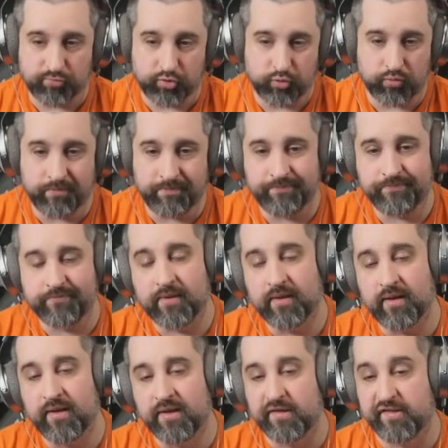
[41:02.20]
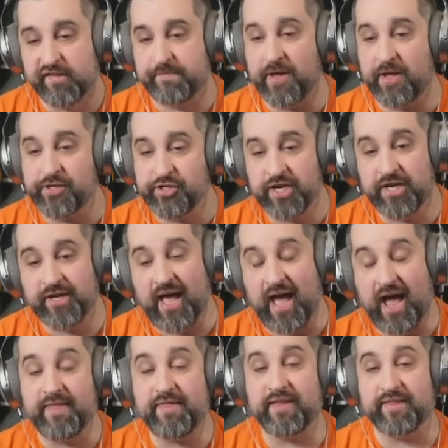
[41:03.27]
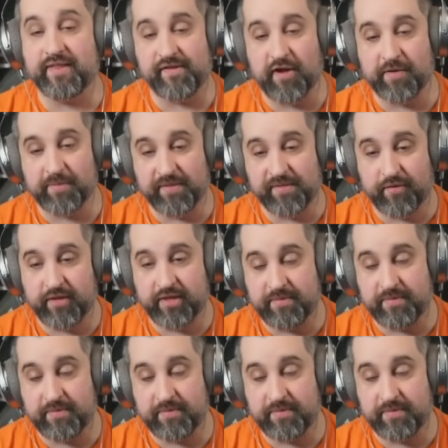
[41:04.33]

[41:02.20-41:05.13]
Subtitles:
Cool. Sponging. I think this augment's going to be